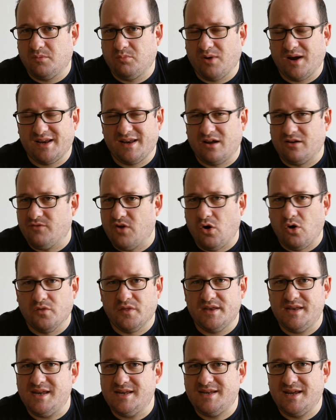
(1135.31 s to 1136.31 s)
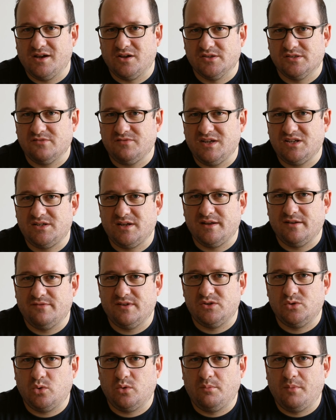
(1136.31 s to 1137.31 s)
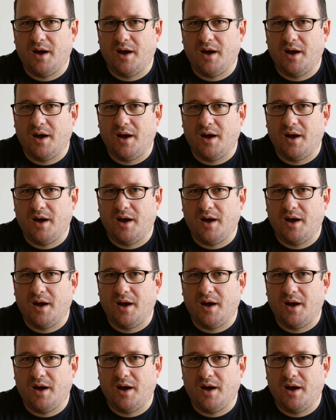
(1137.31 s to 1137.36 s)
a breakdown of all the details of each individual